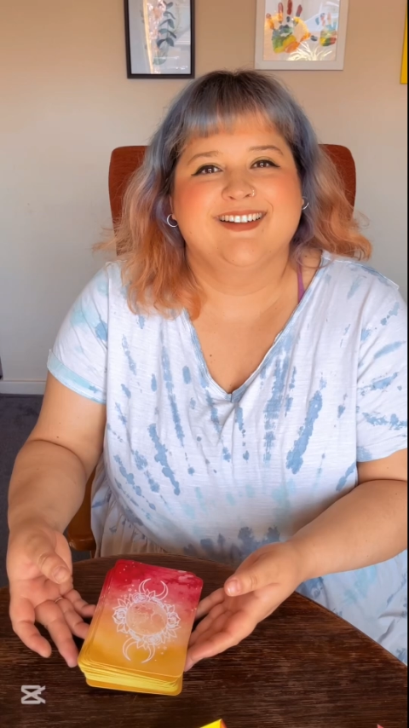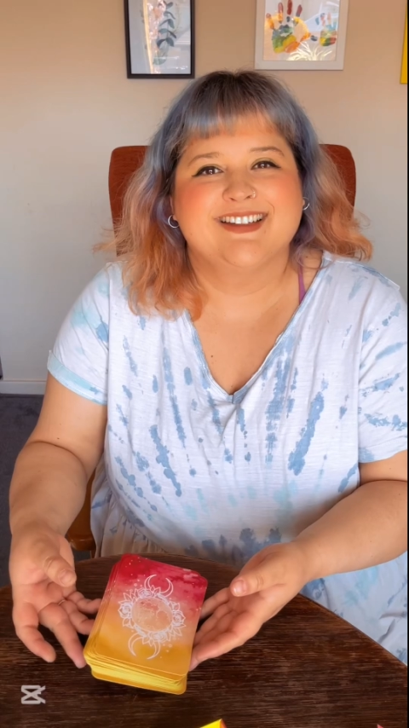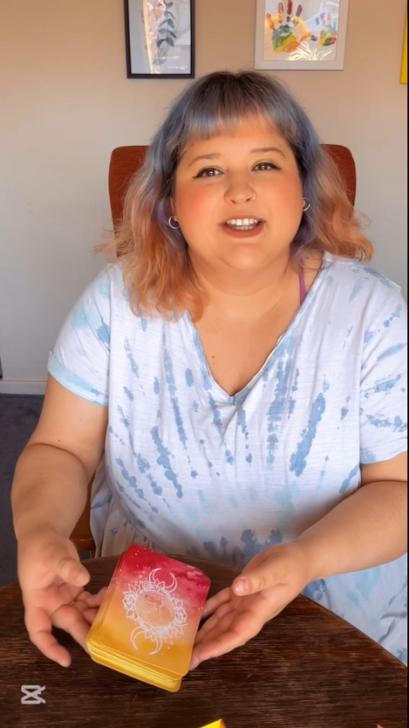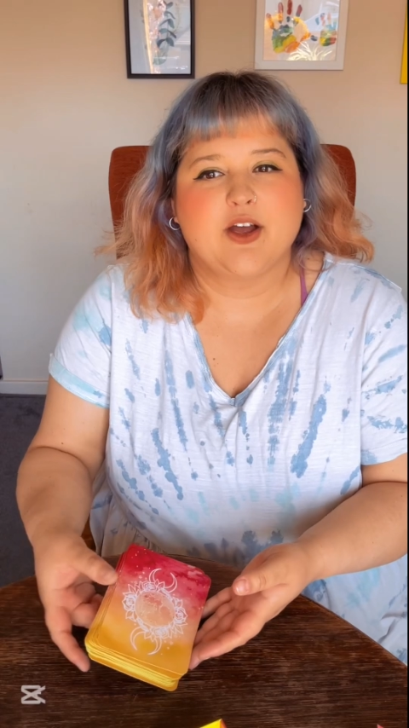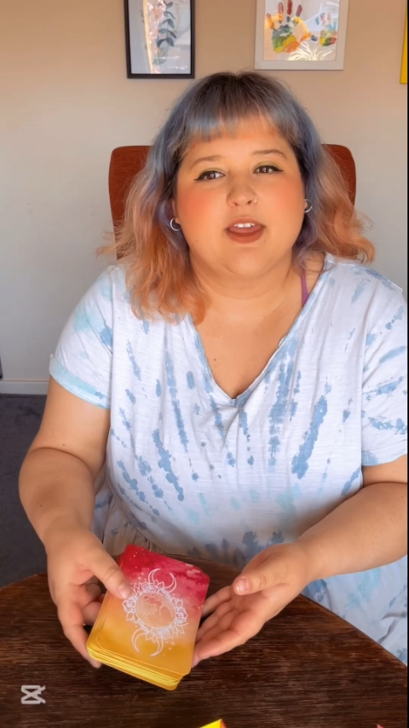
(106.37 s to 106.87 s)

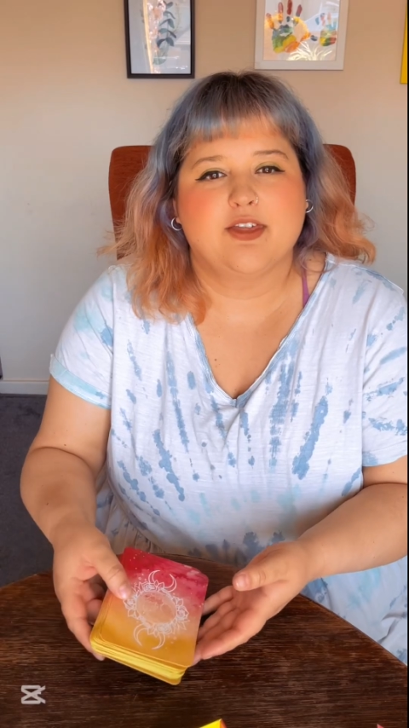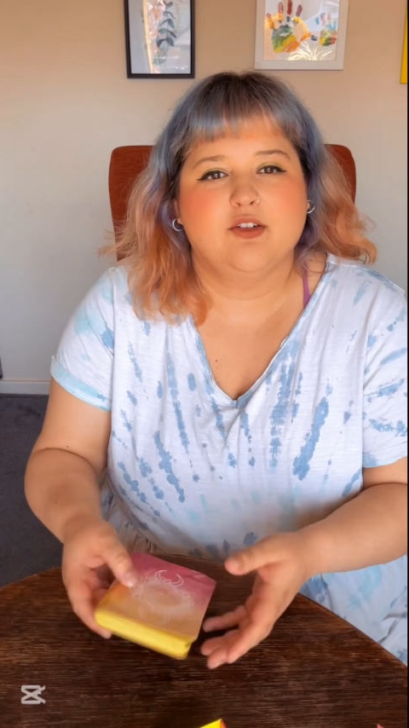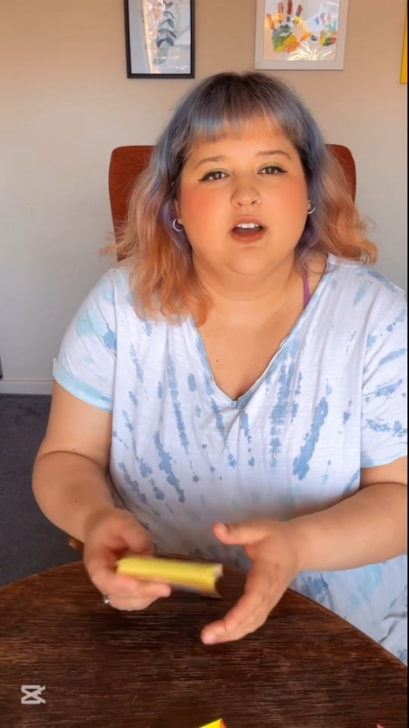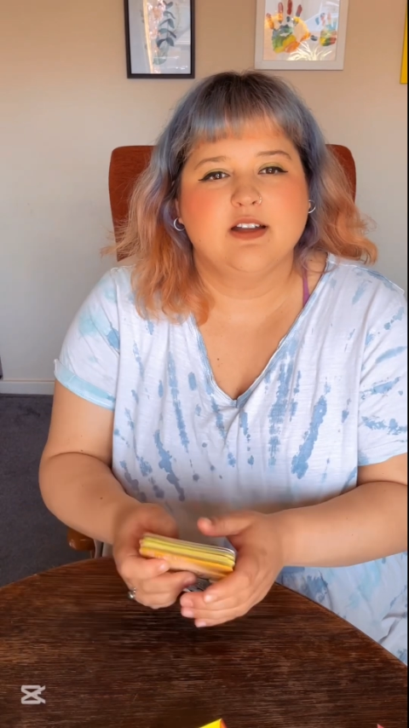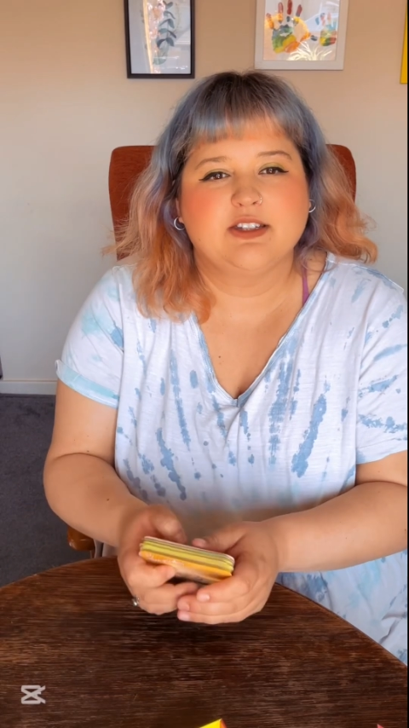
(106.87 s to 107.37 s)
So I
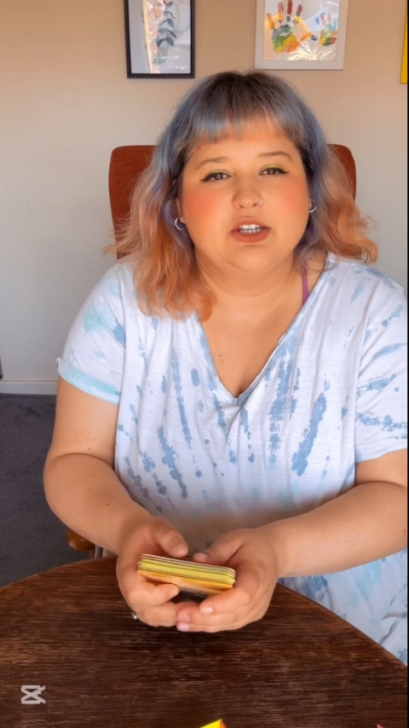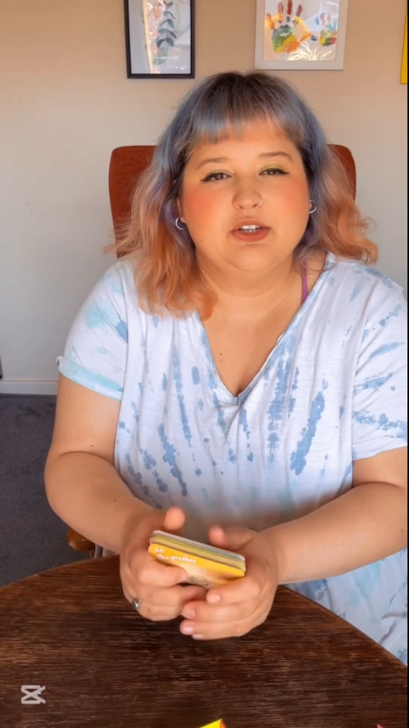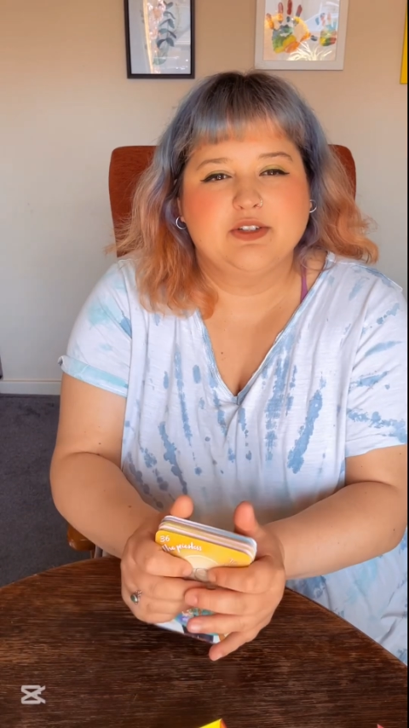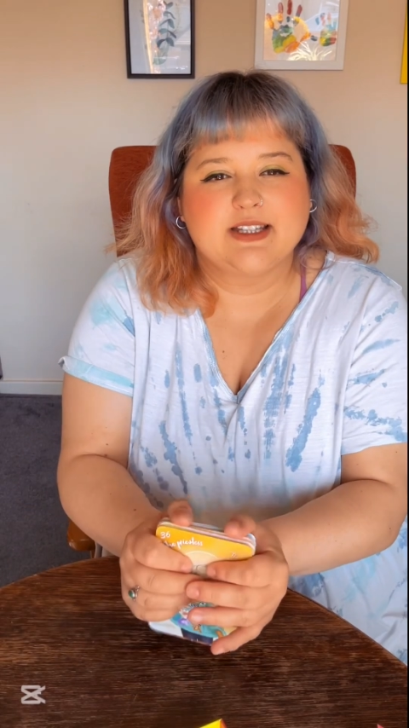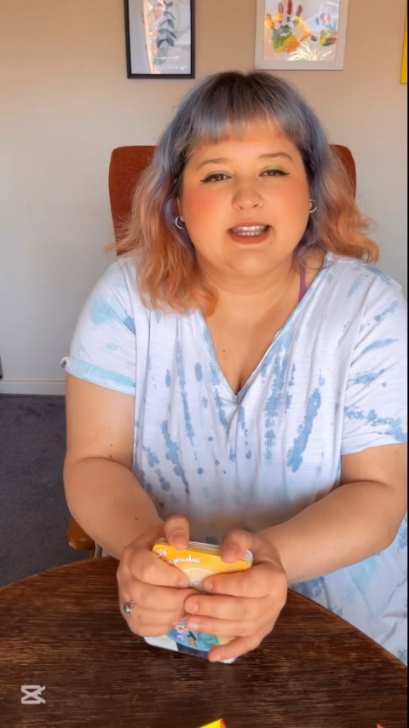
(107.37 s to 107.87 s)
thought I'd do
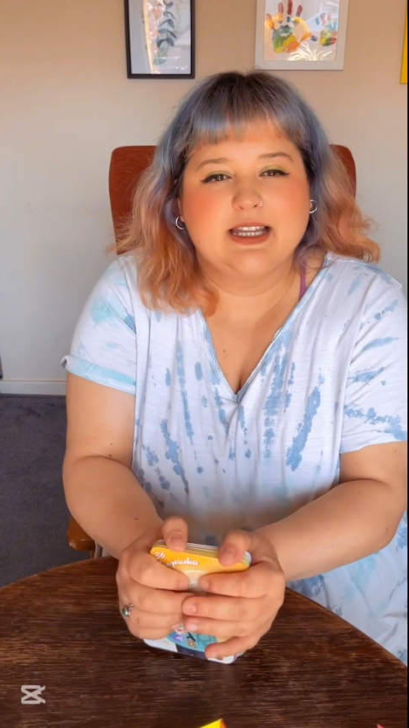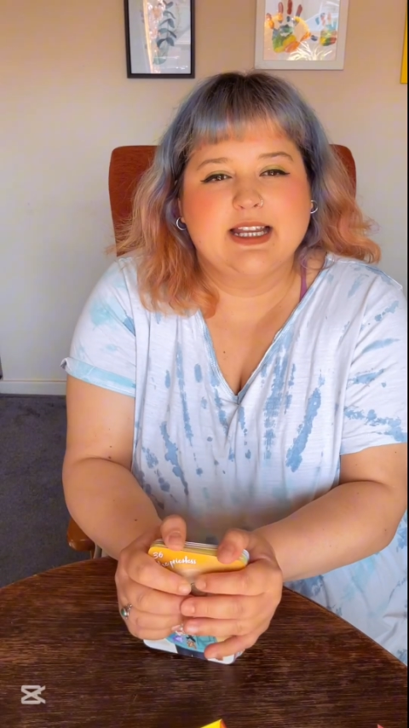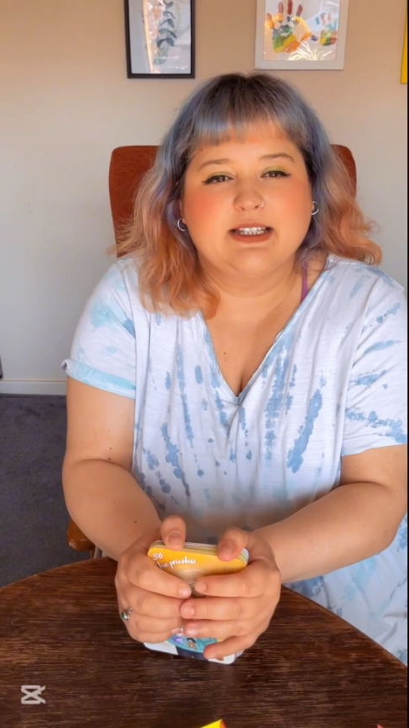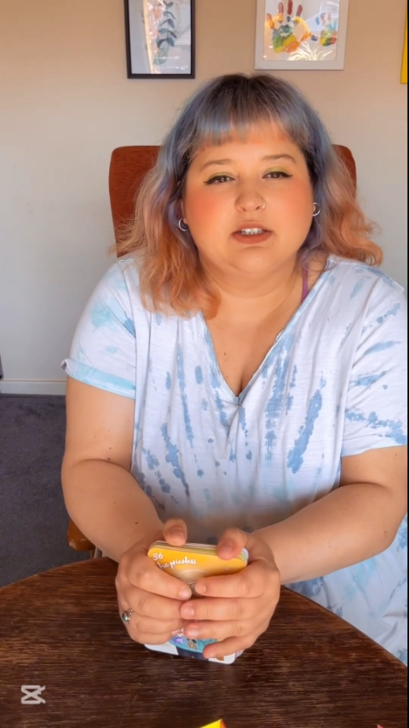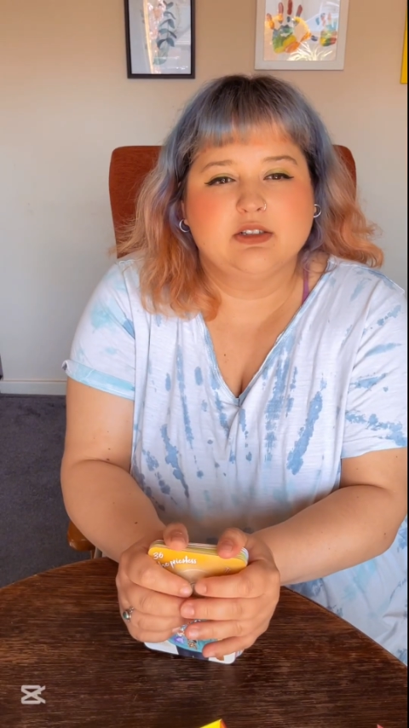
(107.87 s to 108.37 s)
just a
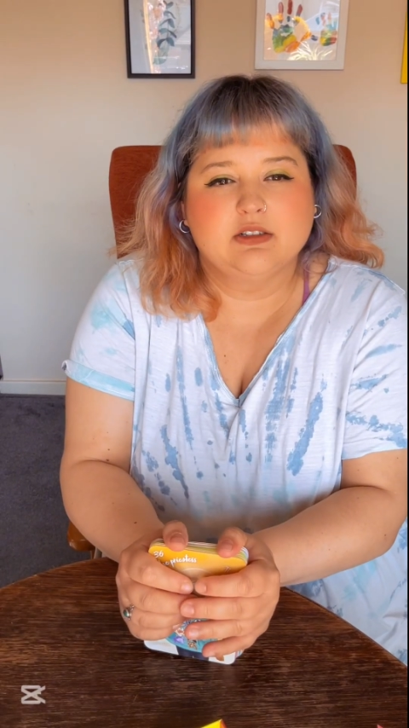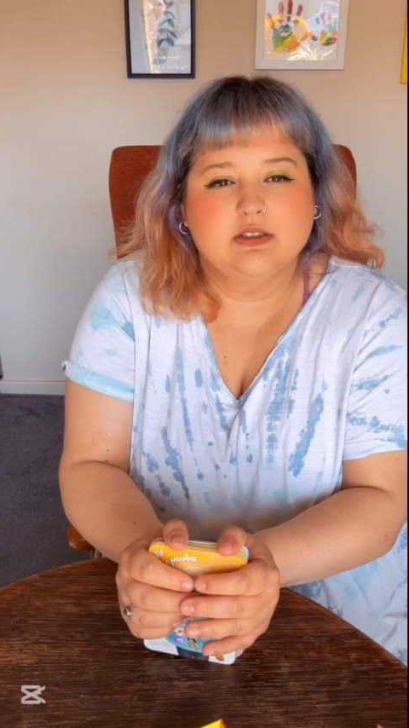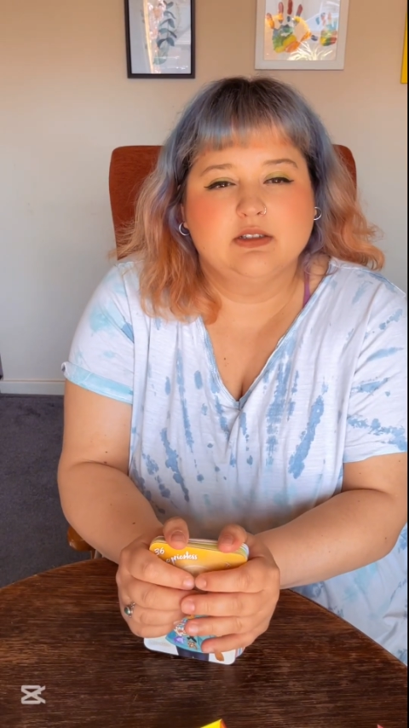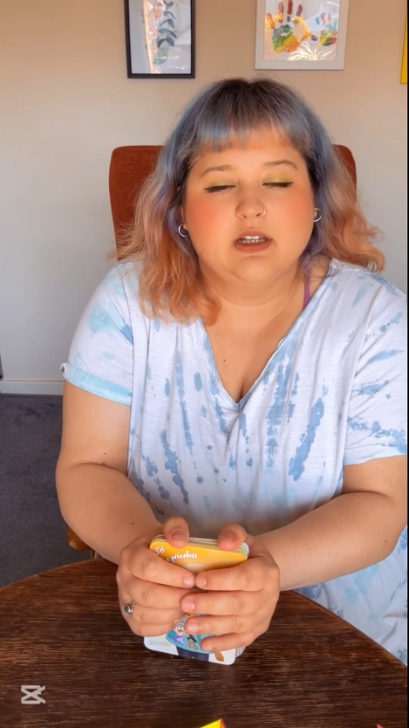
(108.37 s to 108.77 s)
little